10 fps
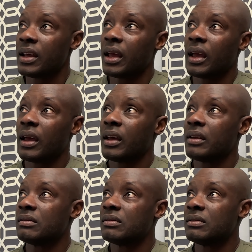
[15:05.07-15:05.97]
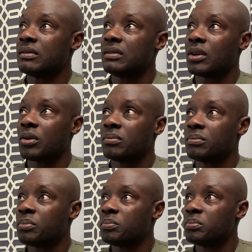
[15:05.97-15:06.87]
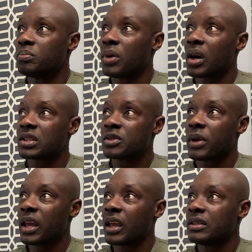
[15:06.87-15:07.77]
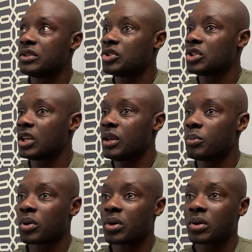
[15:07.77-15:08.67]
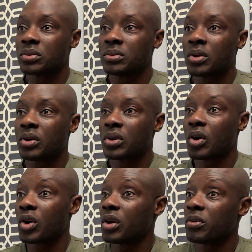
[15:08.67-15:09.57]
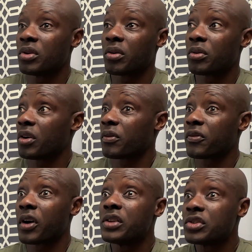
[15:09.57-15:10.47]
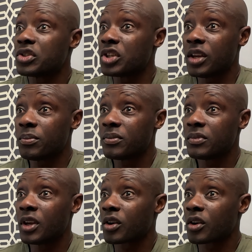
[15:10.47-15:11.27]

And, you know, boss is paying, he's cheap, or your friends are cheap, your